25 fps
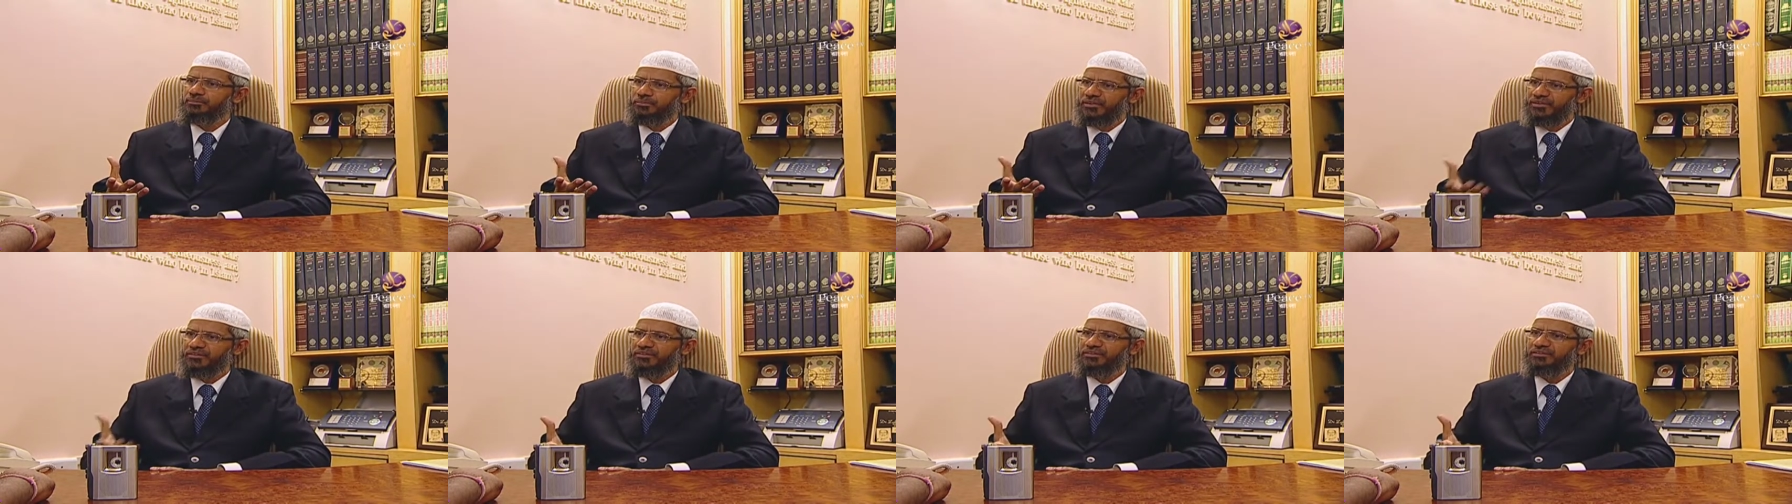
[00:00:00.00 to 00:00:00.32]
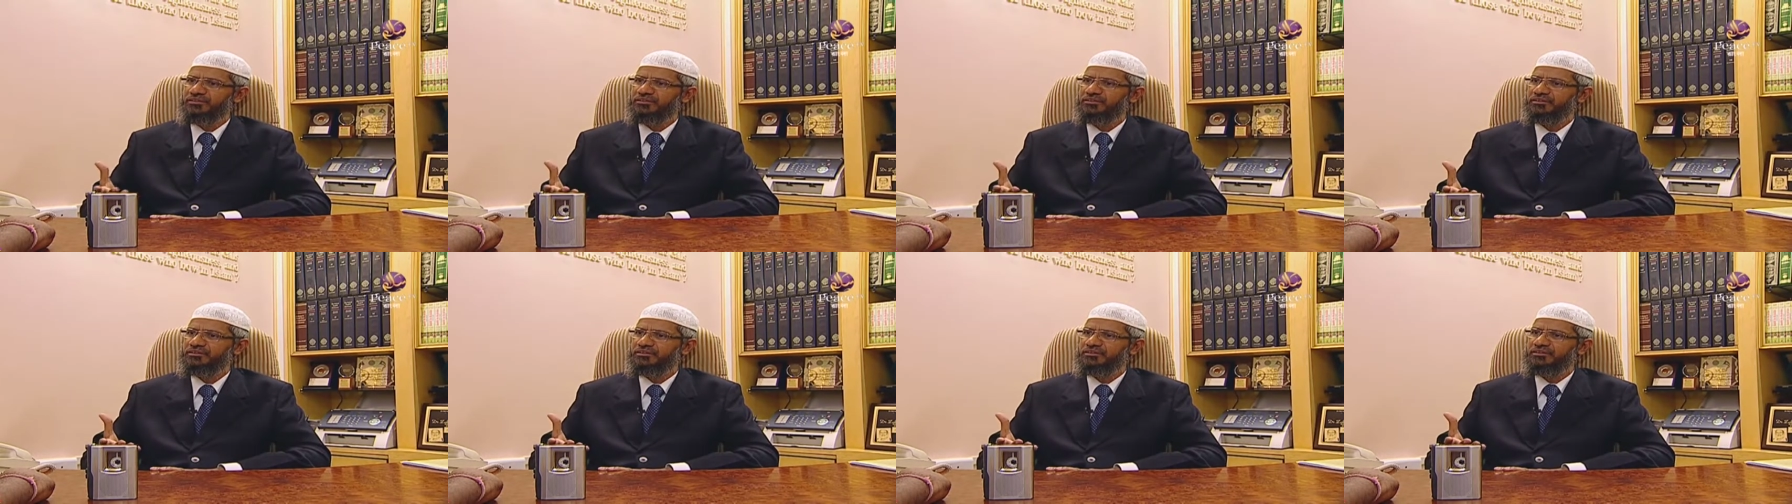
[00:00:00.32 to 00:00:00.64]

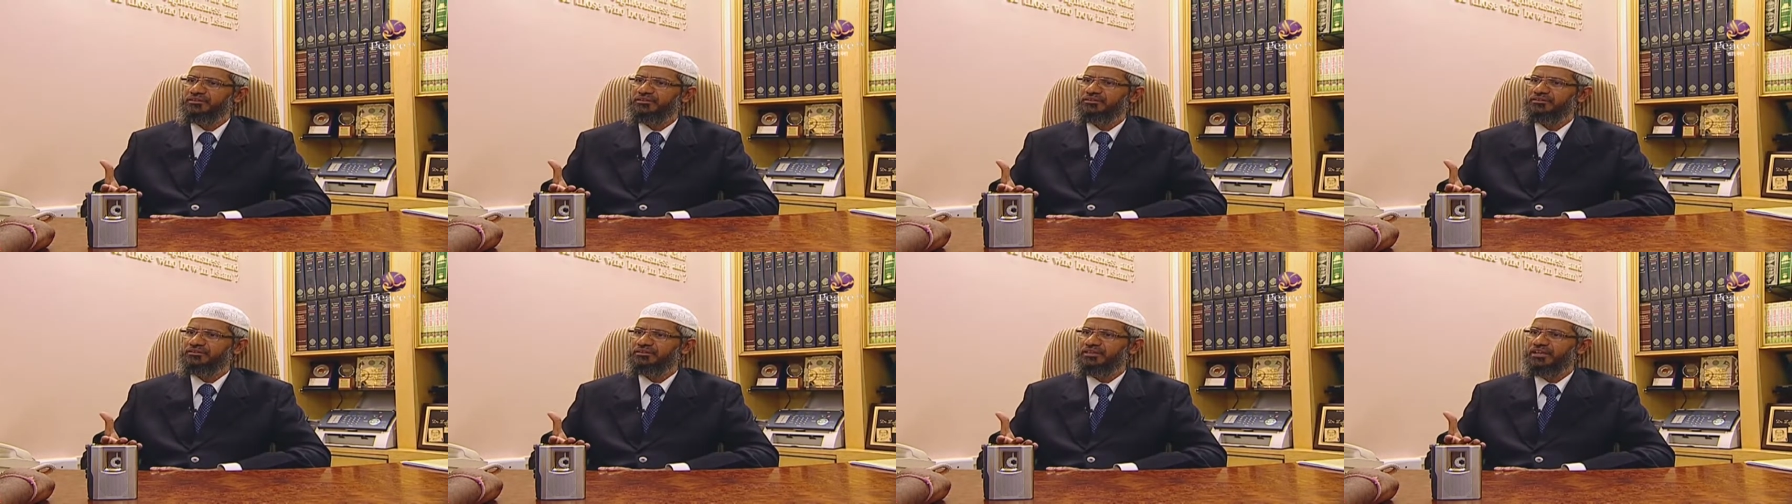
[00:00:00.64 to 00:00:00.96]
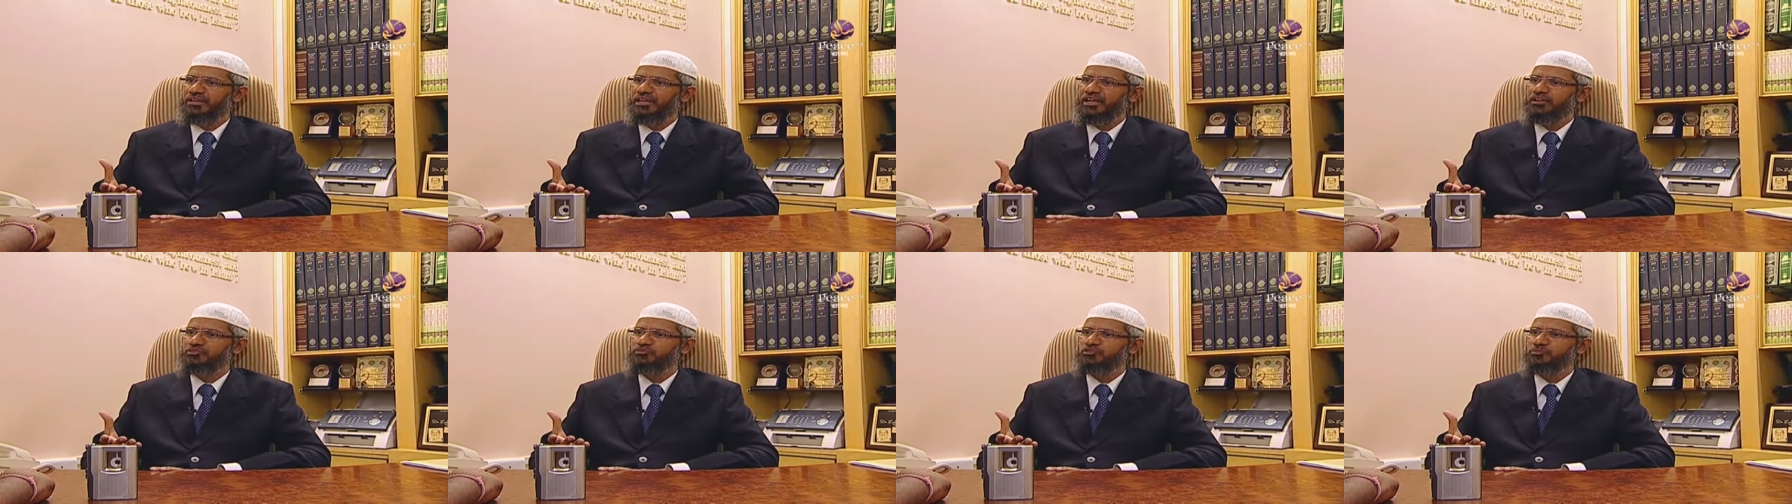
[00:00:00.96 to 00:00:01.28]
mother
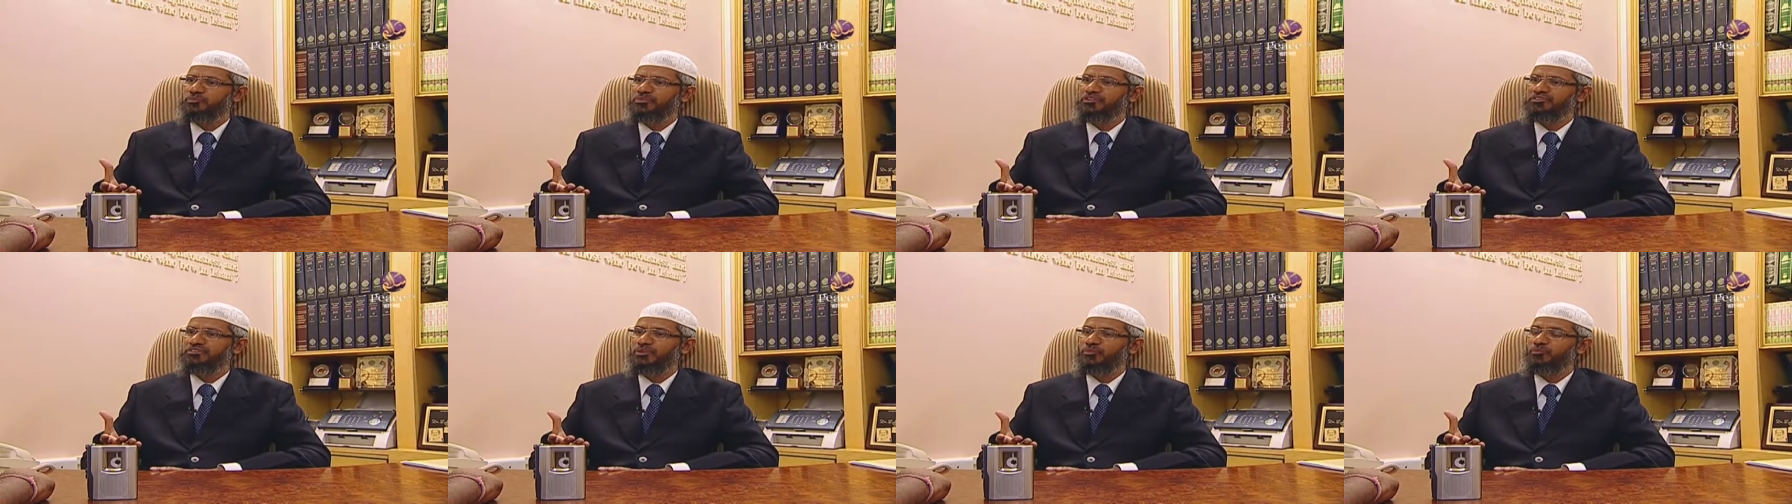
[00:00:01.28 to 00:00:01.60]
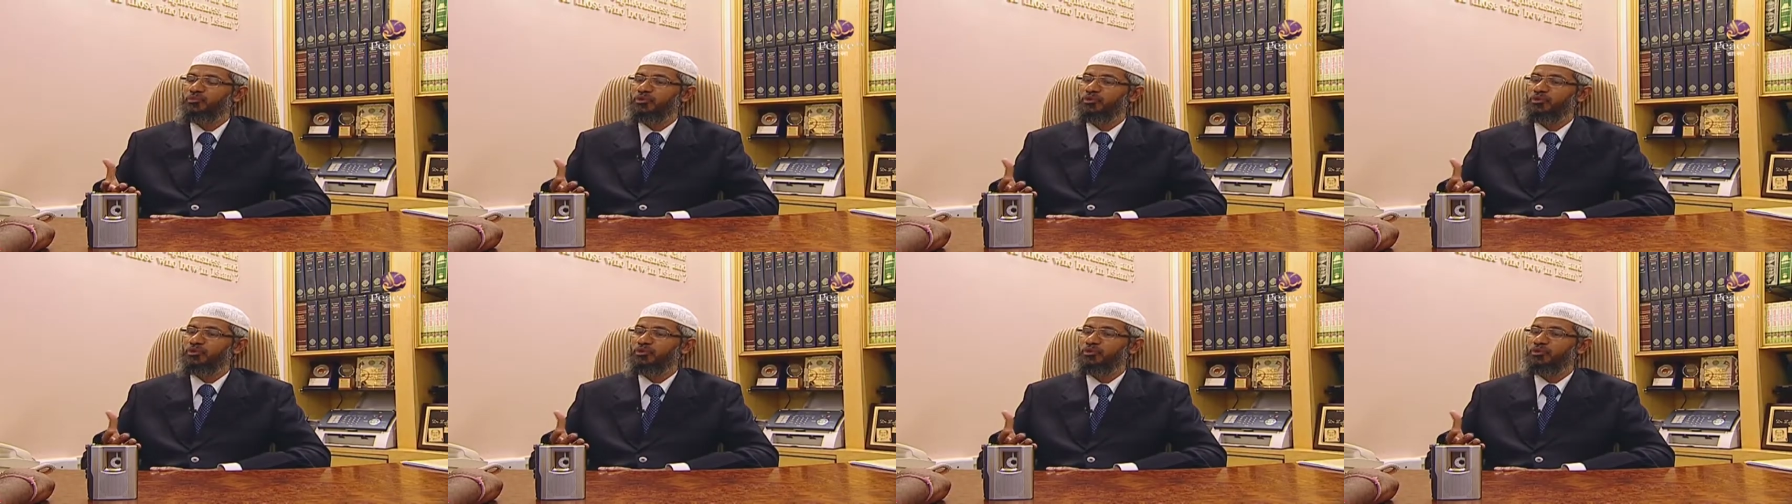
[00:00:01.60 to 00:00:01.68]
that I should be